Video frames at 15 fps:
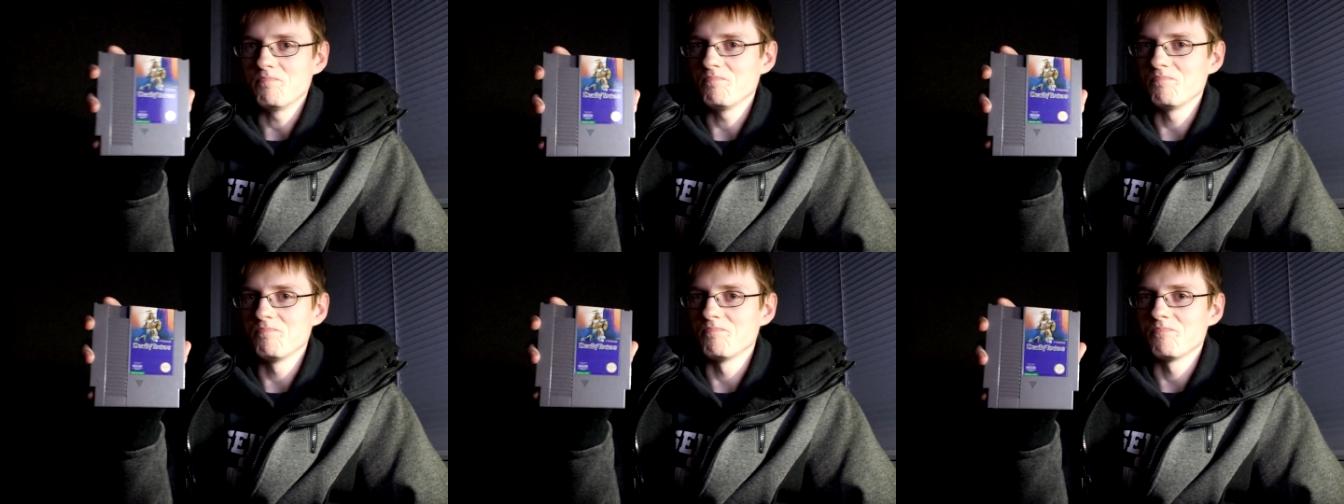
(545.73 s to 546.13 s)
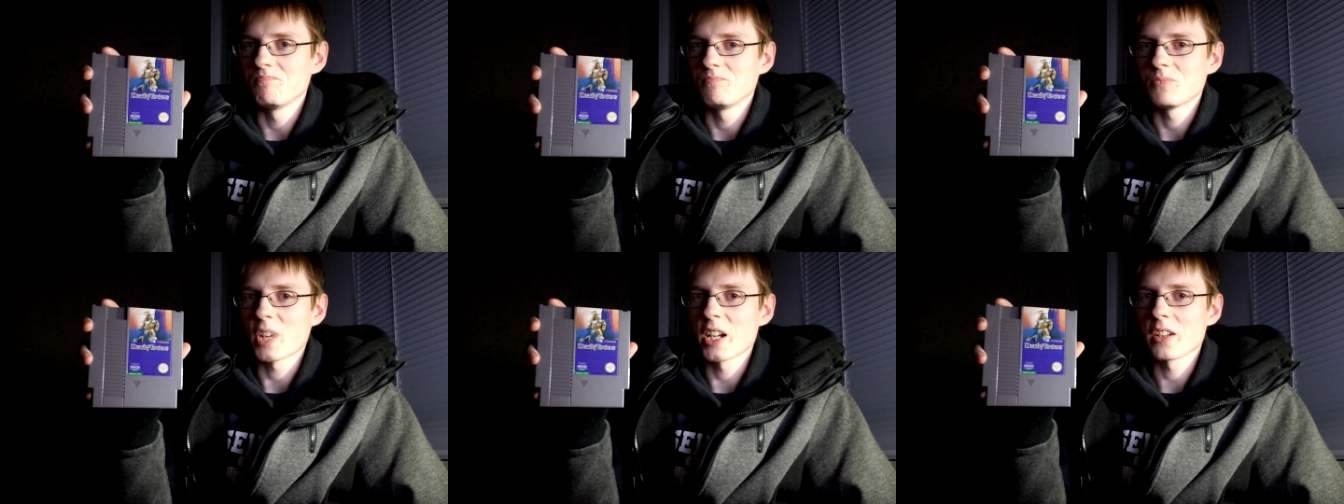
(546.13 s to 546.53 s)
Hmm.
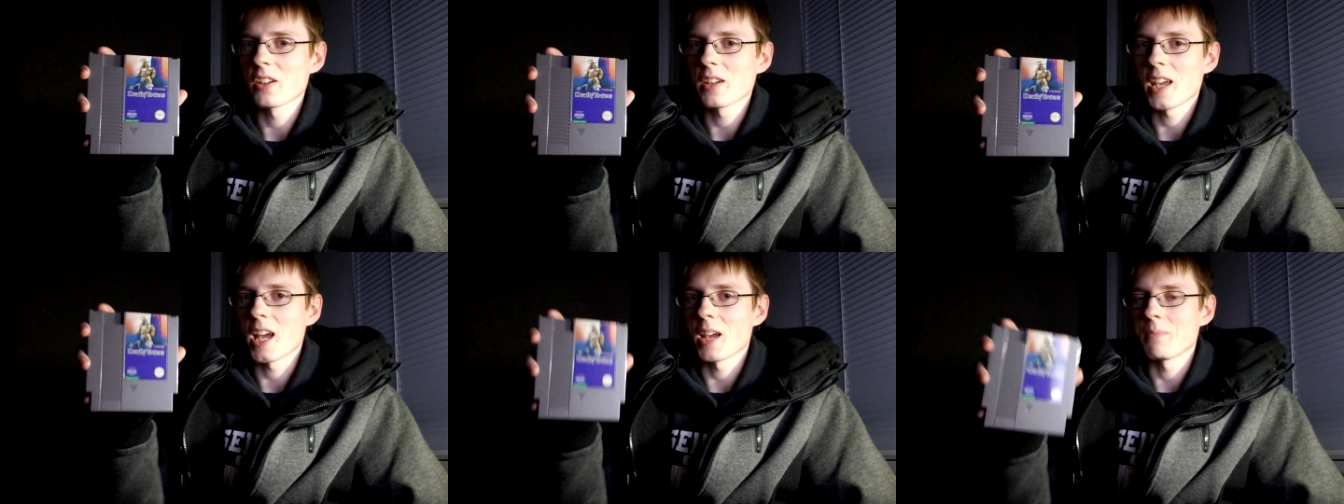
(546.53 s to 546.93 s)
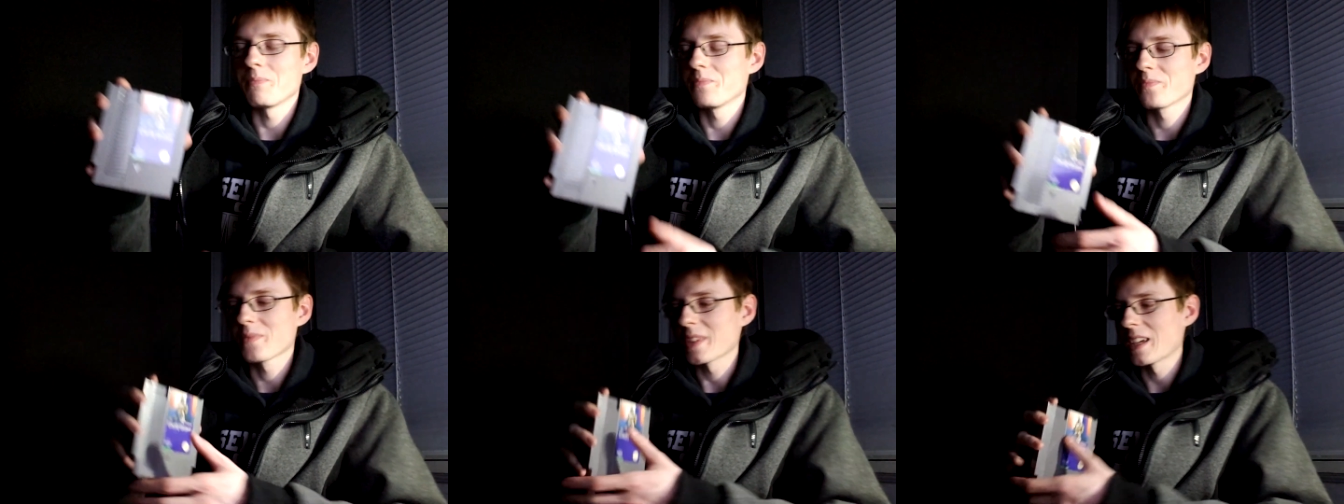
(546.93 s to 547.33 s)
Not a good game.
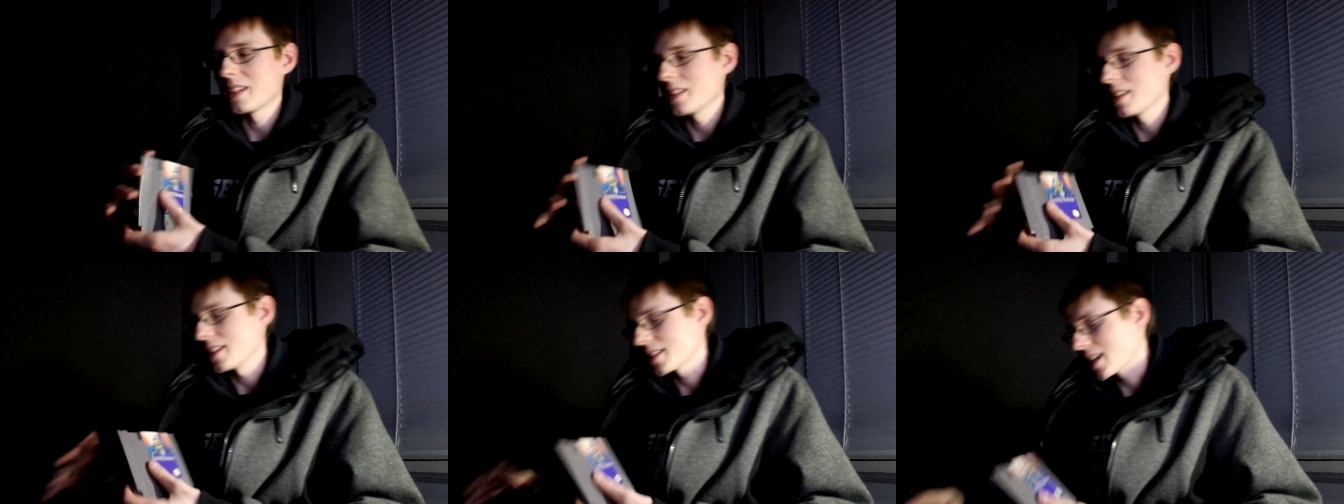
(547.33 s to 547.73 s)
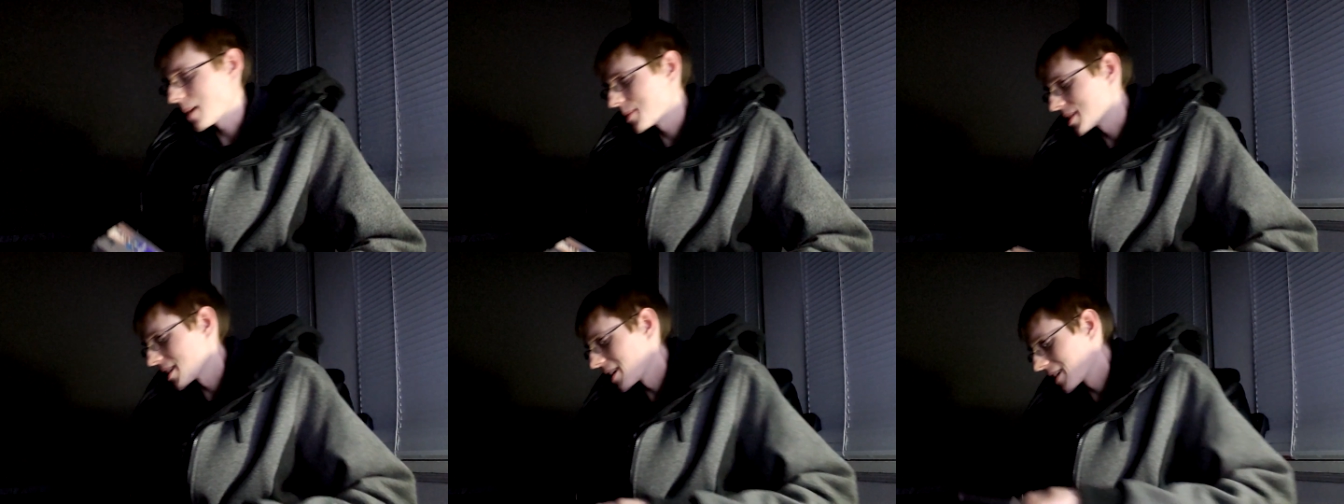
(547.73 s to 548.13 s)
This game
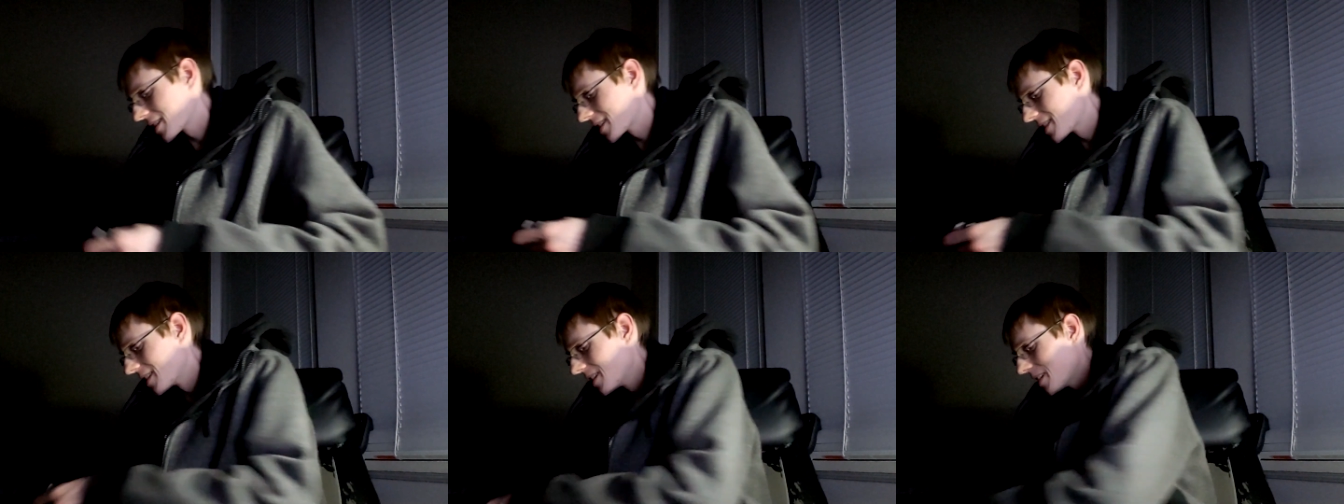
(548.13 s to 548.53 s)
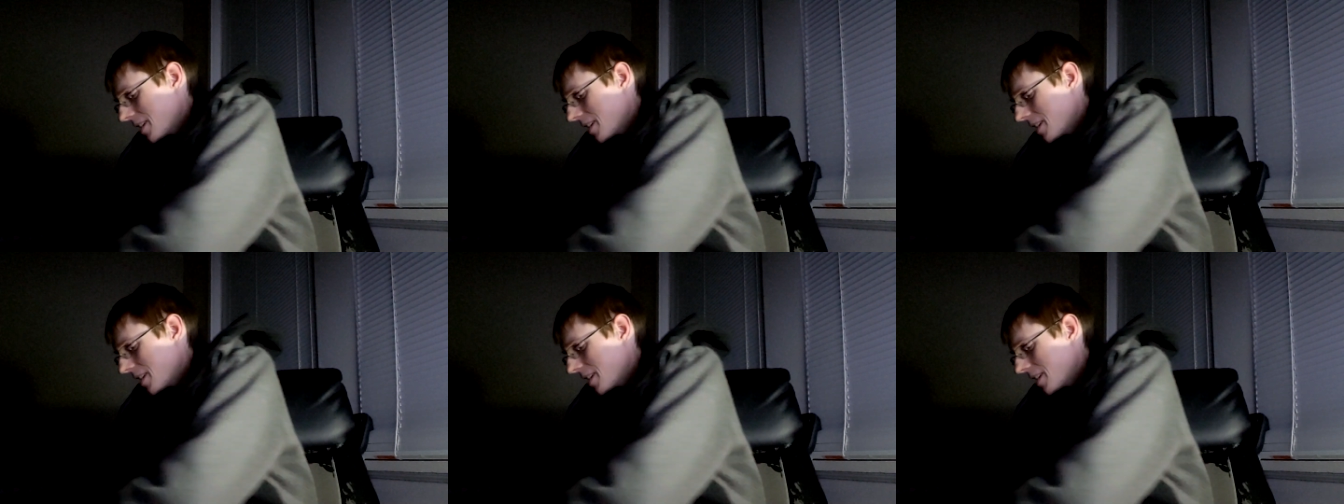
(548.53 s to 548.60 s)
sucks.